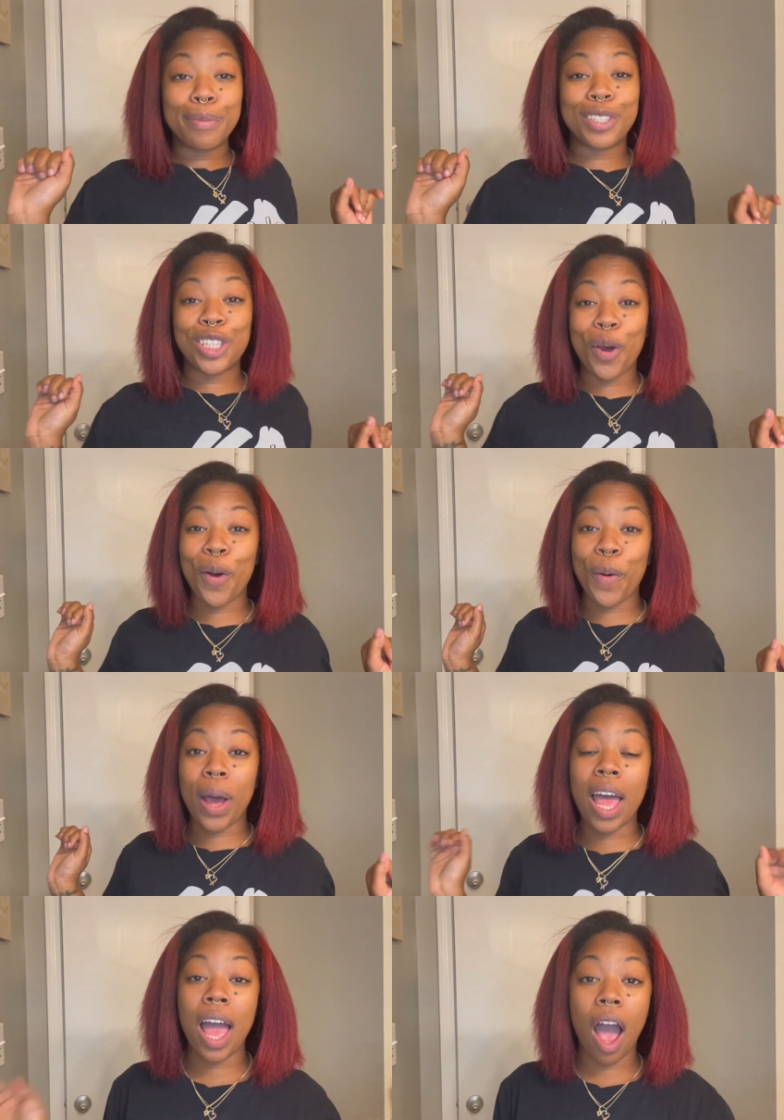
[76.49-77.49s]

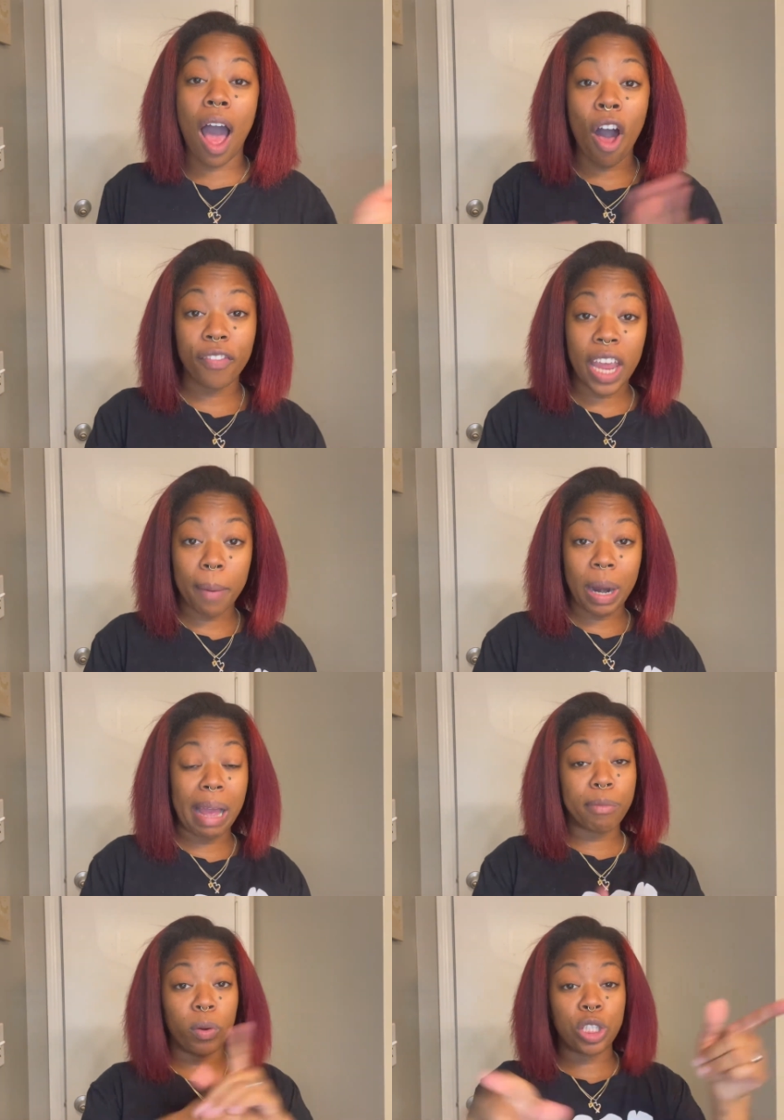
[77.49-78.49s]
So off camera
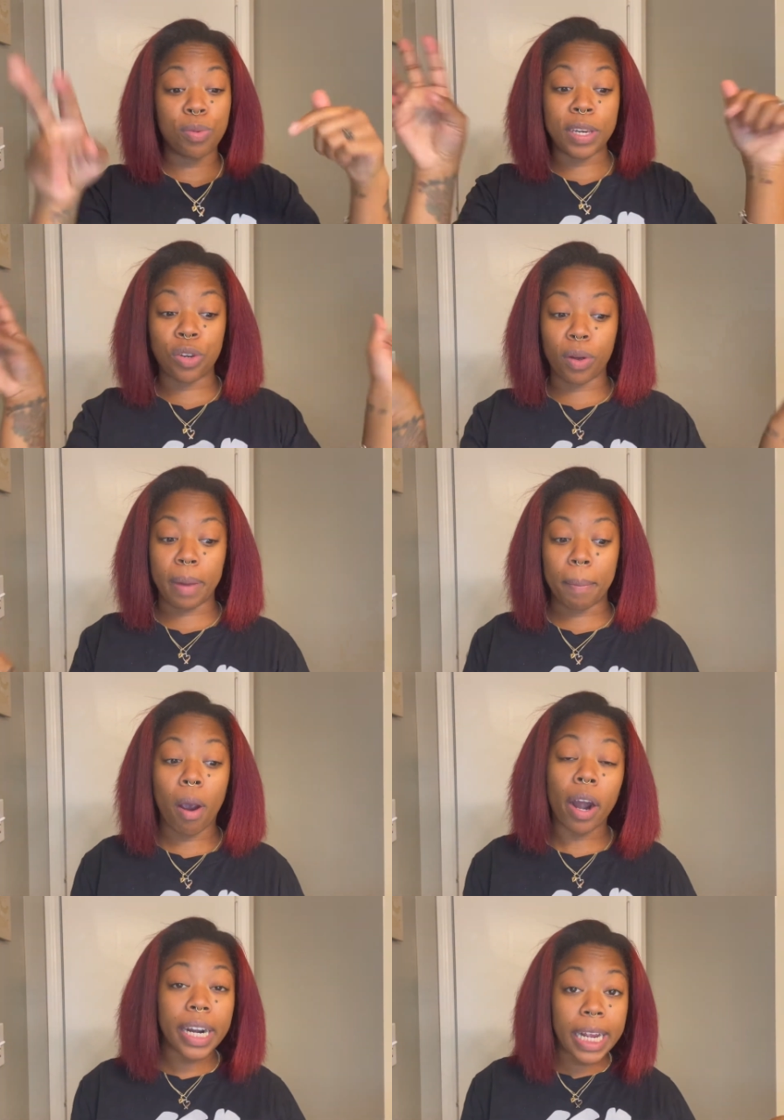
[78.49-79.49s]
I'm going to be doing my
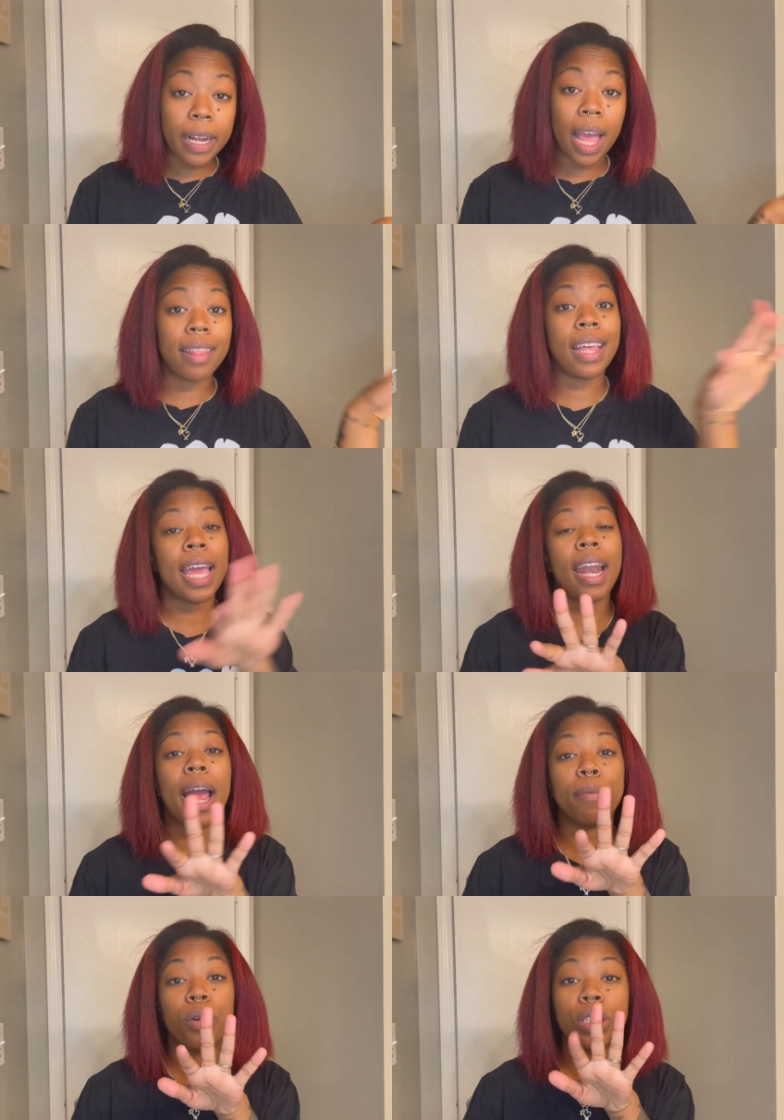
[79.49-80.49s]
parting, and then
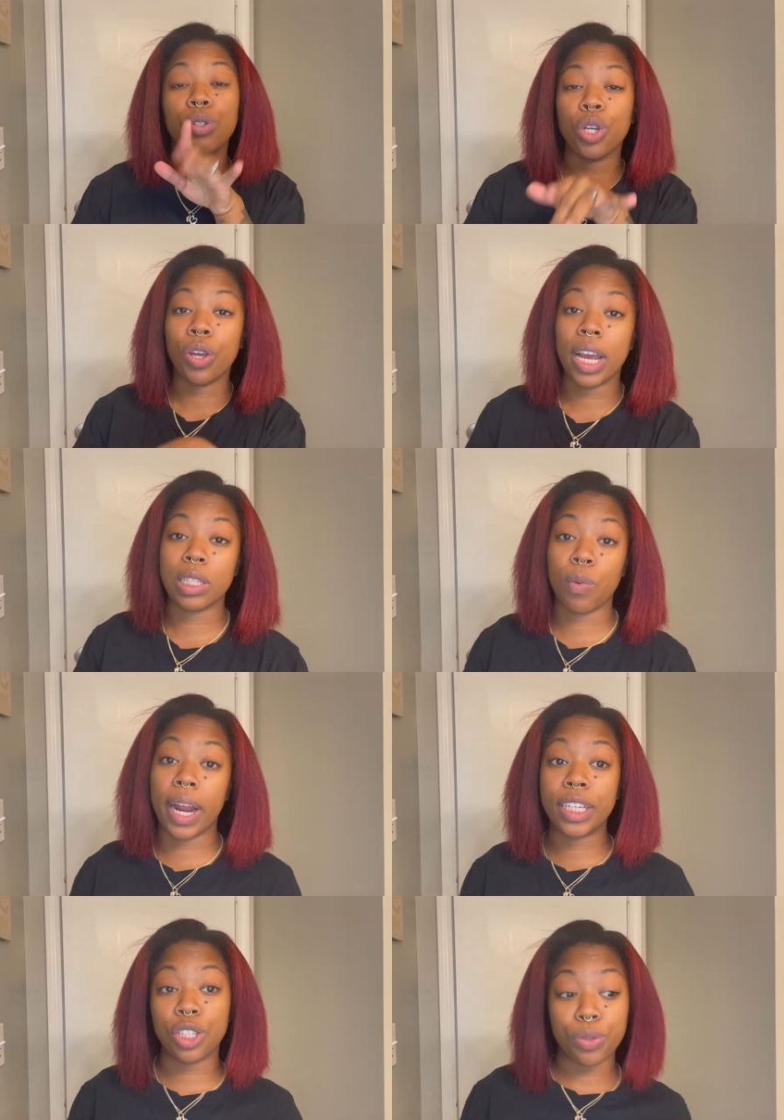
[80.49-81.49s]
I'm going to show you guys what
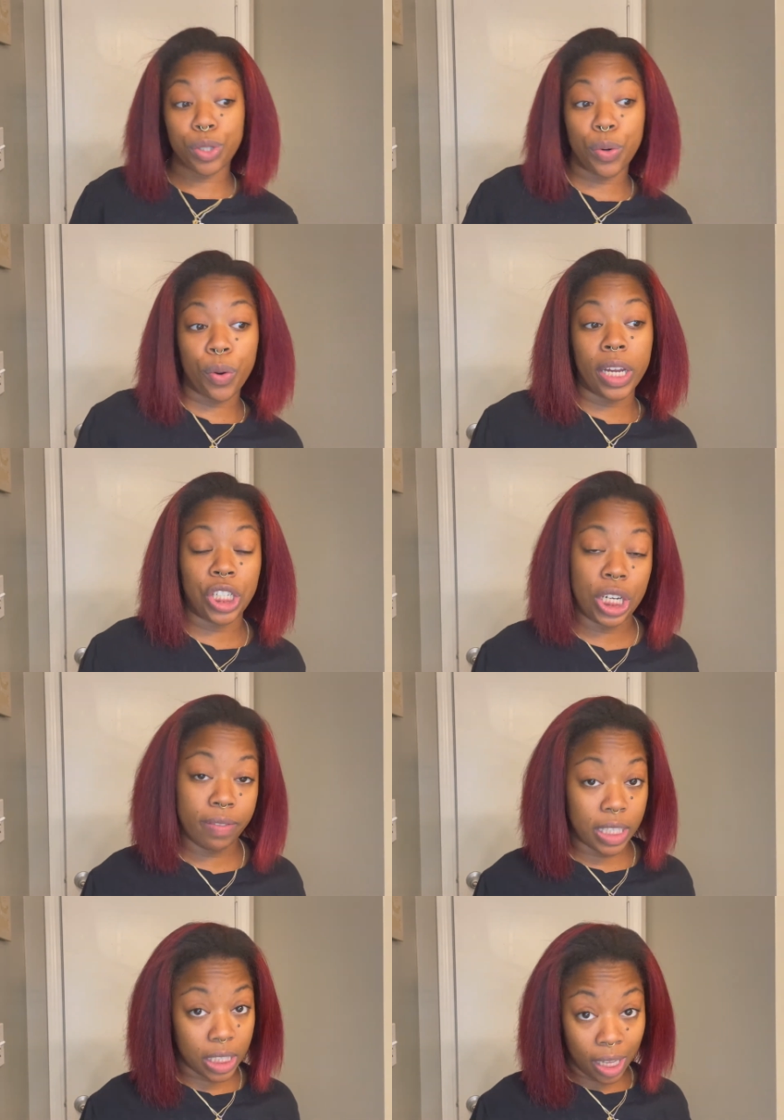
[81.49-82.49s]
I do to
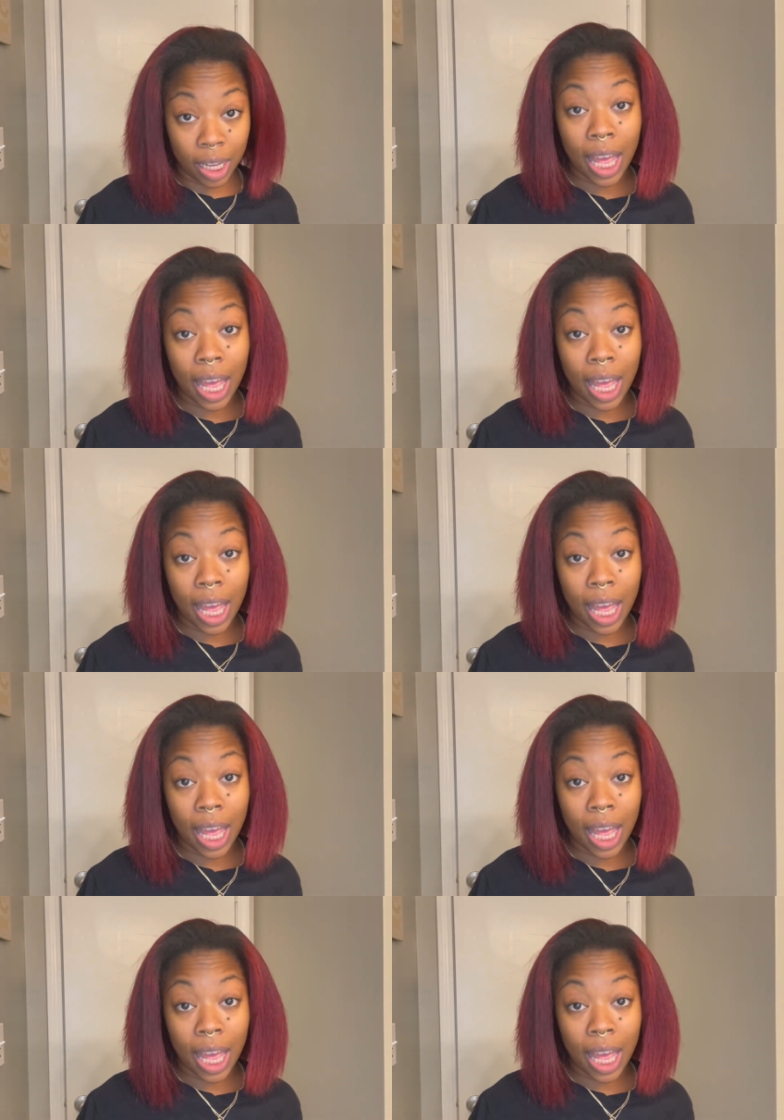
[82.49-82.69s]
achieve this look.